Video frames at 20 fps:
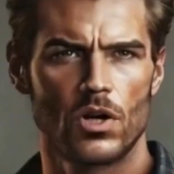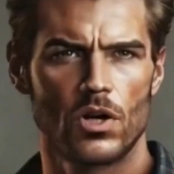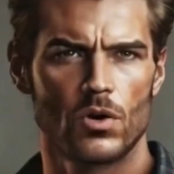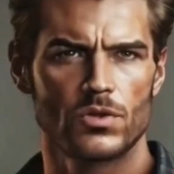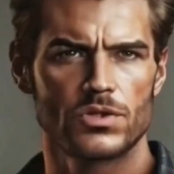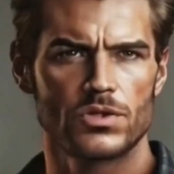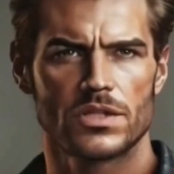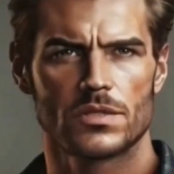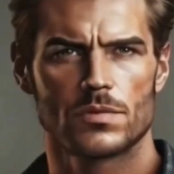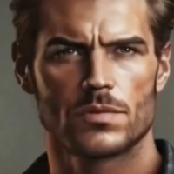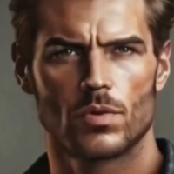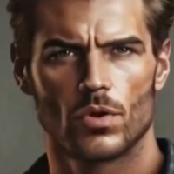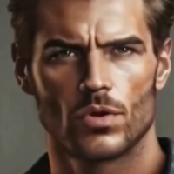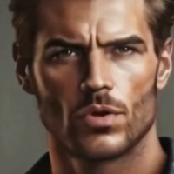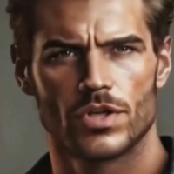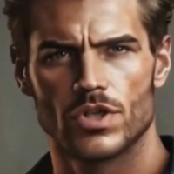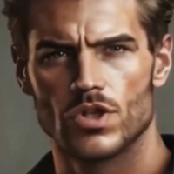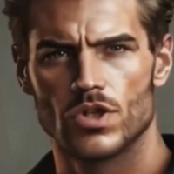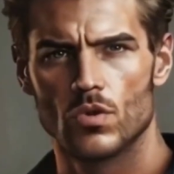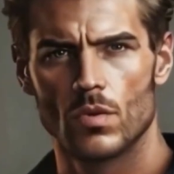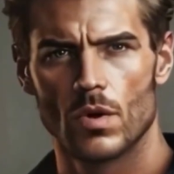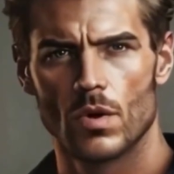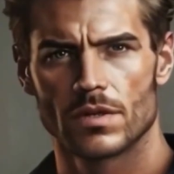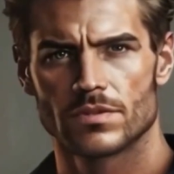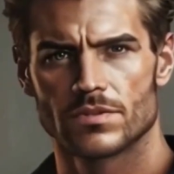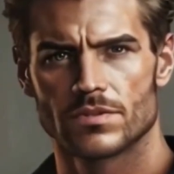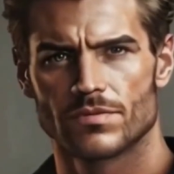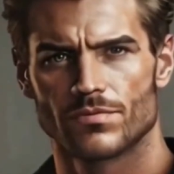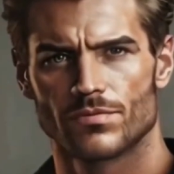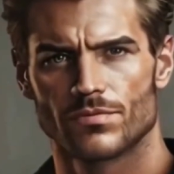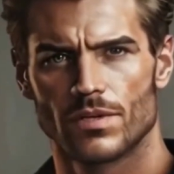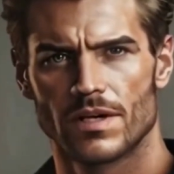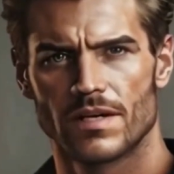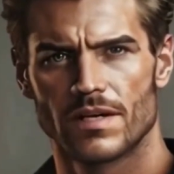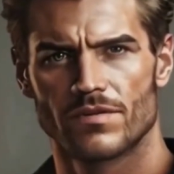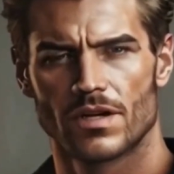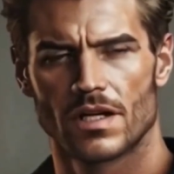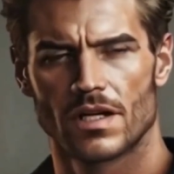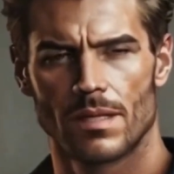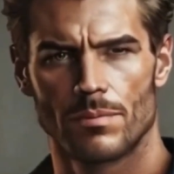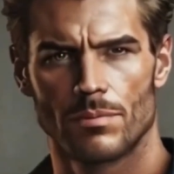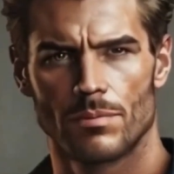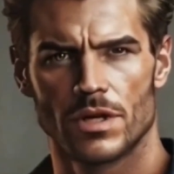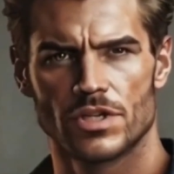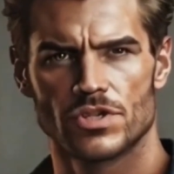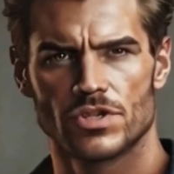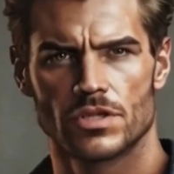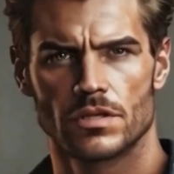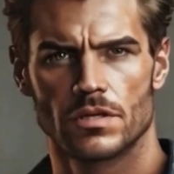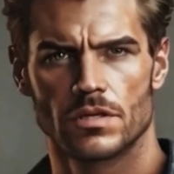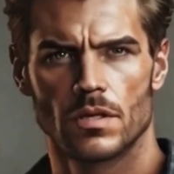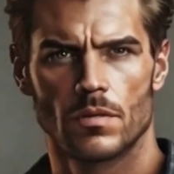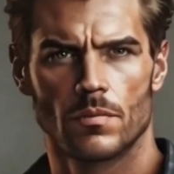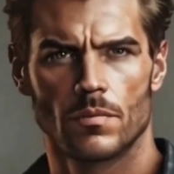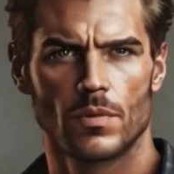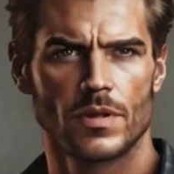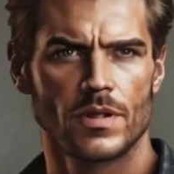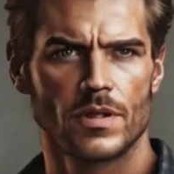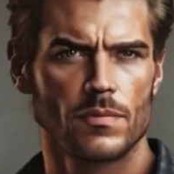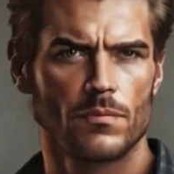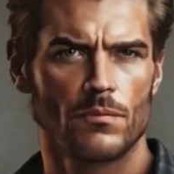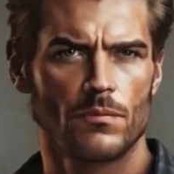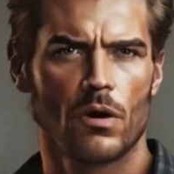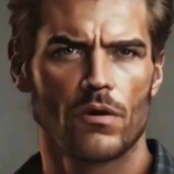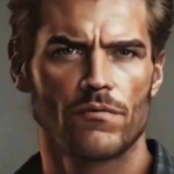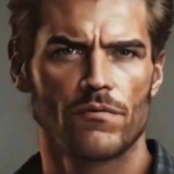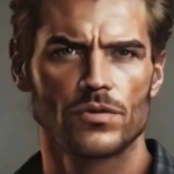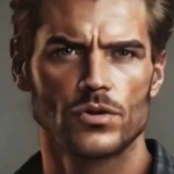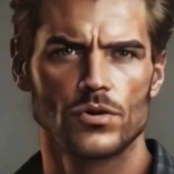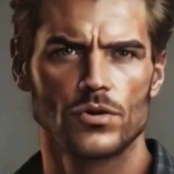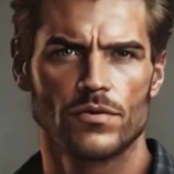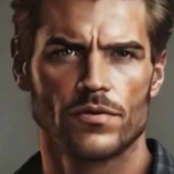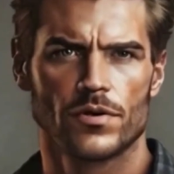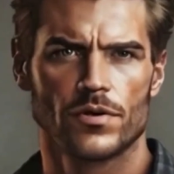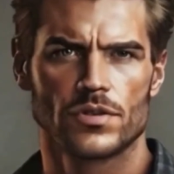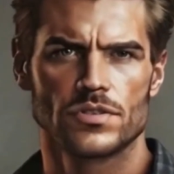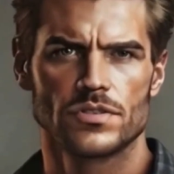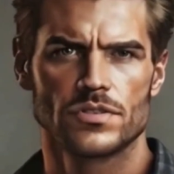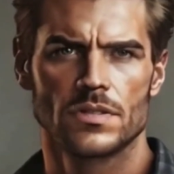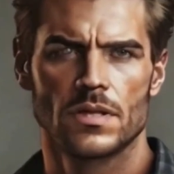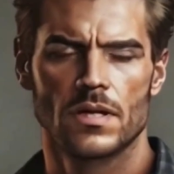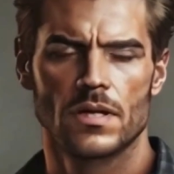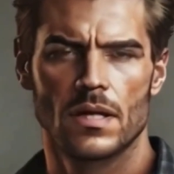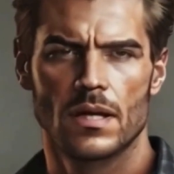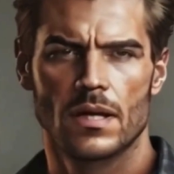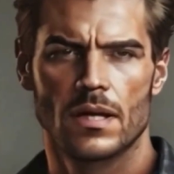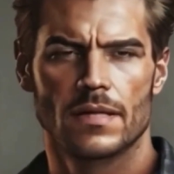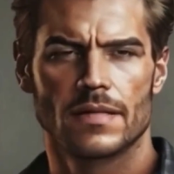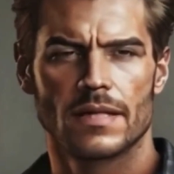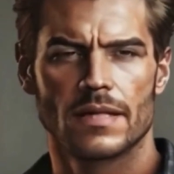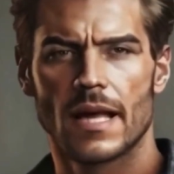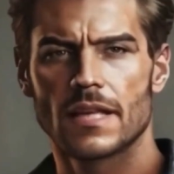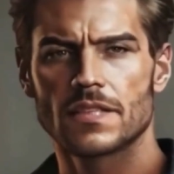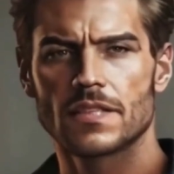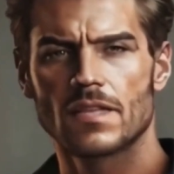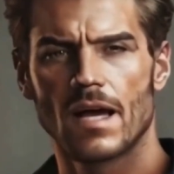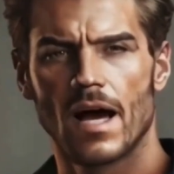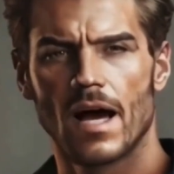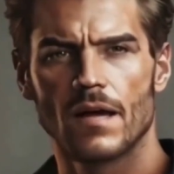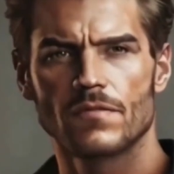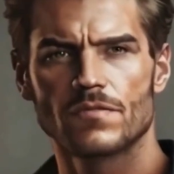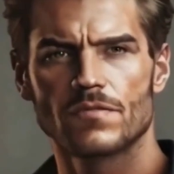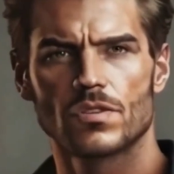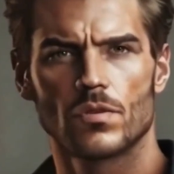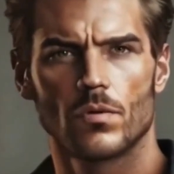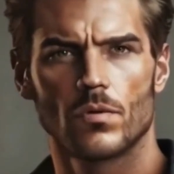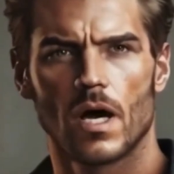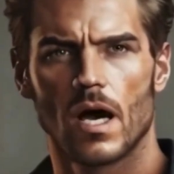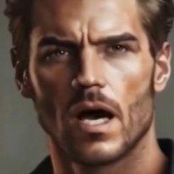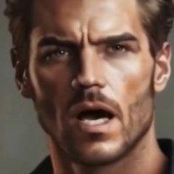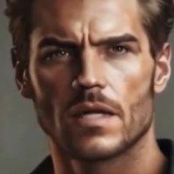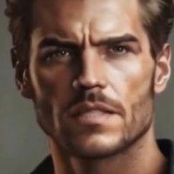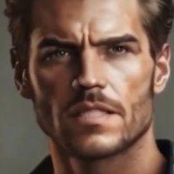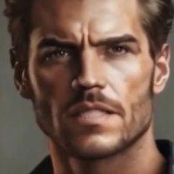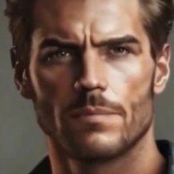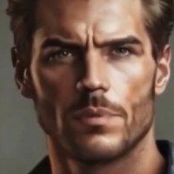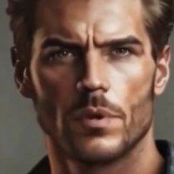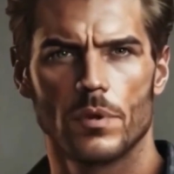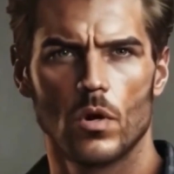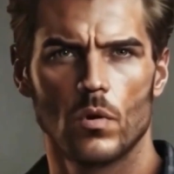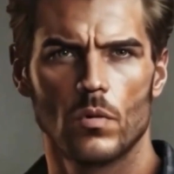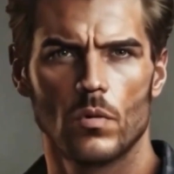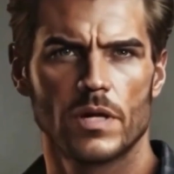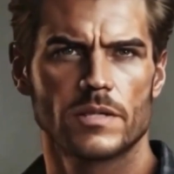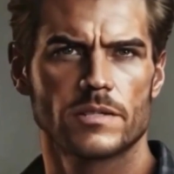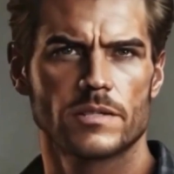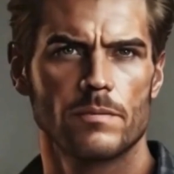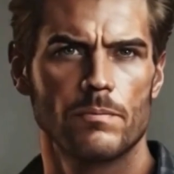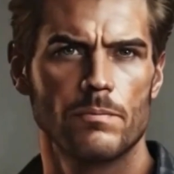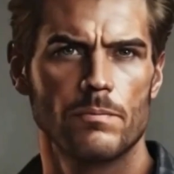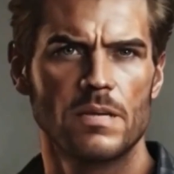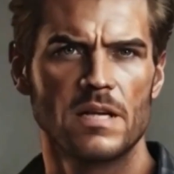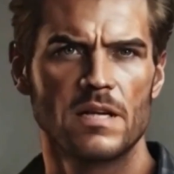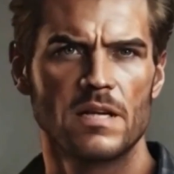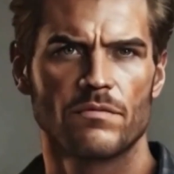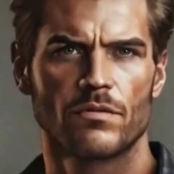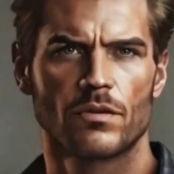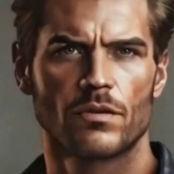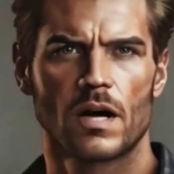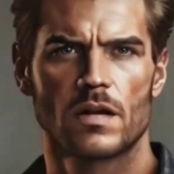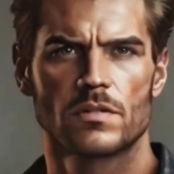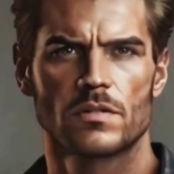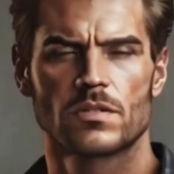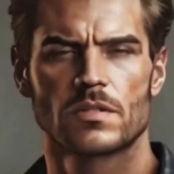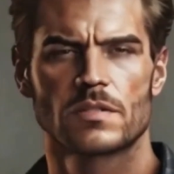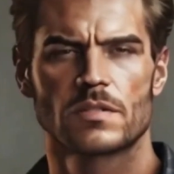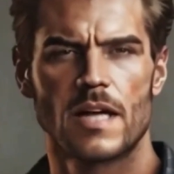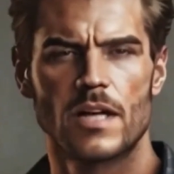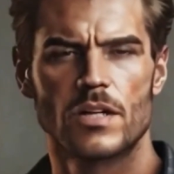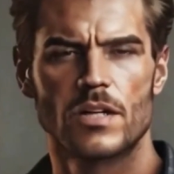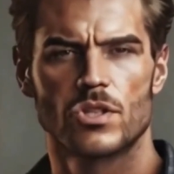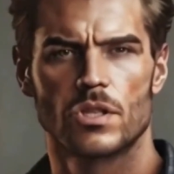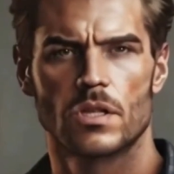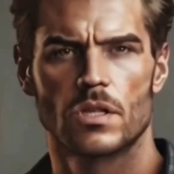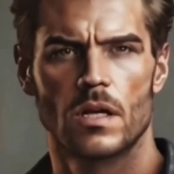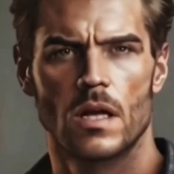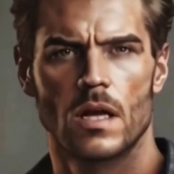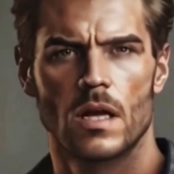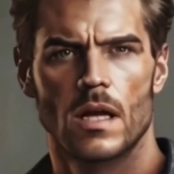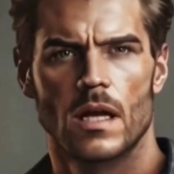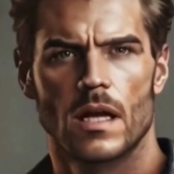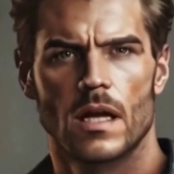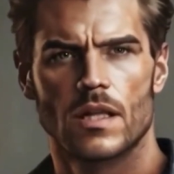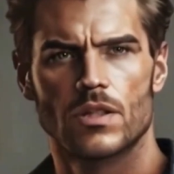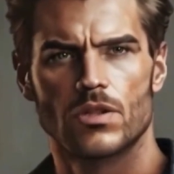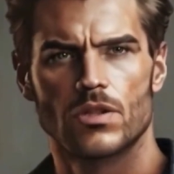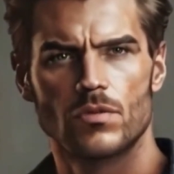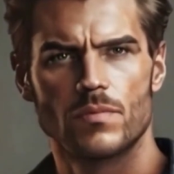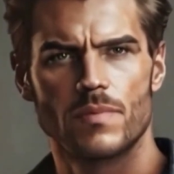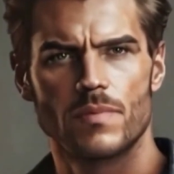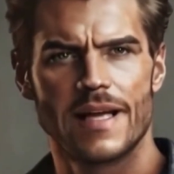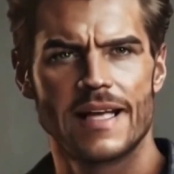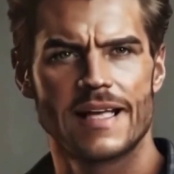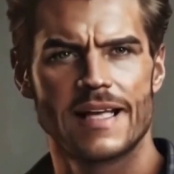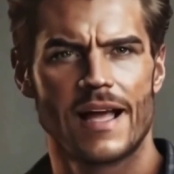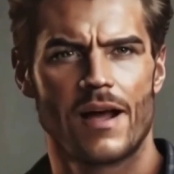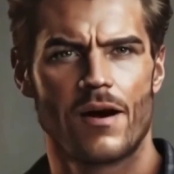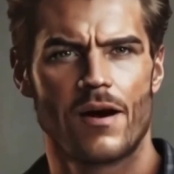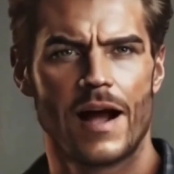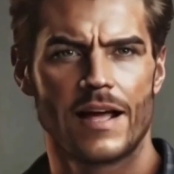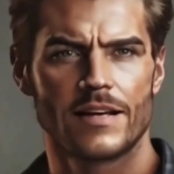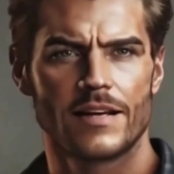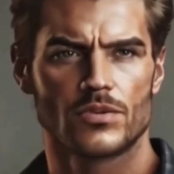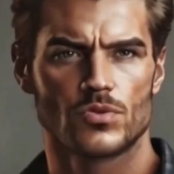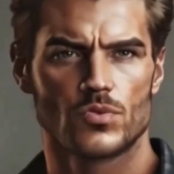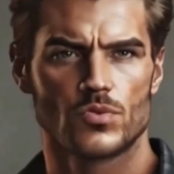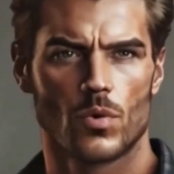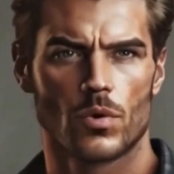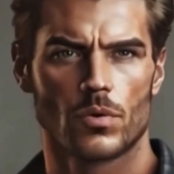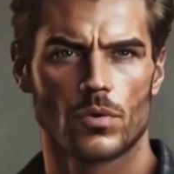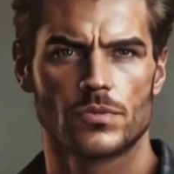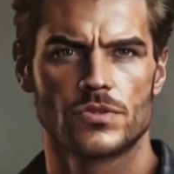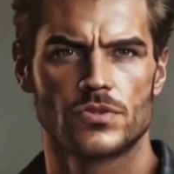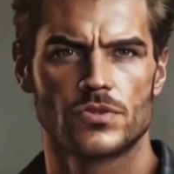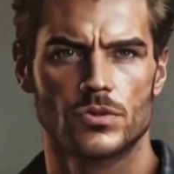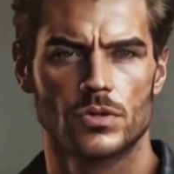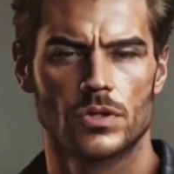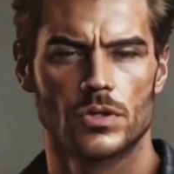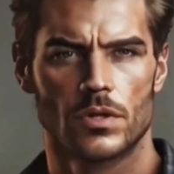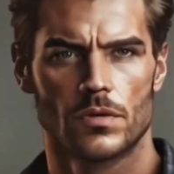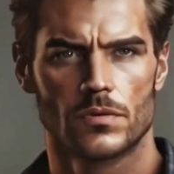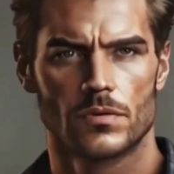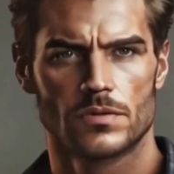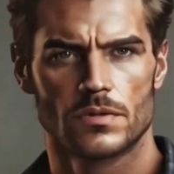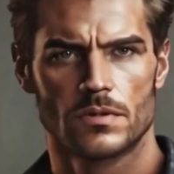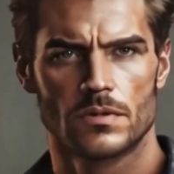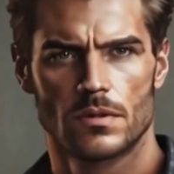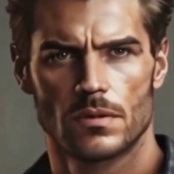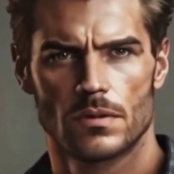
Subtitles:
host explore the nuances of creative collaboration within the Marvel Universe. The guest dives into a concept known as meaningful consultation, illuminating how actors work with studios.